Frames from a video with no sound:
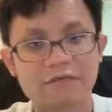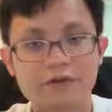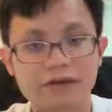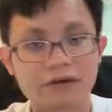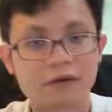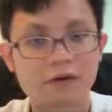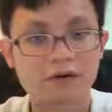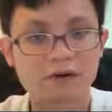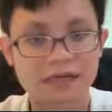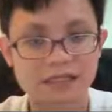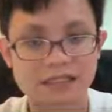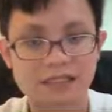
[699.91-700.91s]
put here more
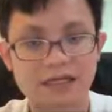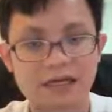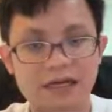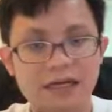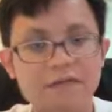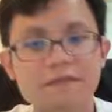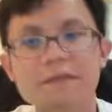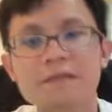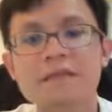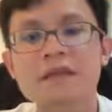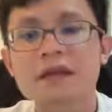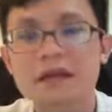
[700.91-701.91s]
elastic lah.
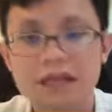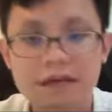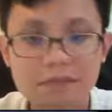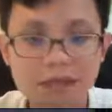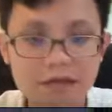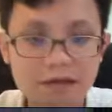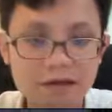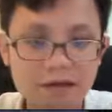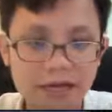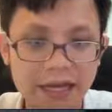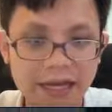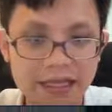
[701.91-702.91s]
Chemical
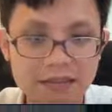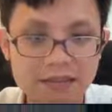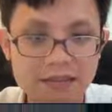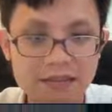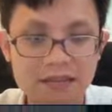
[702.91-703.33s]
S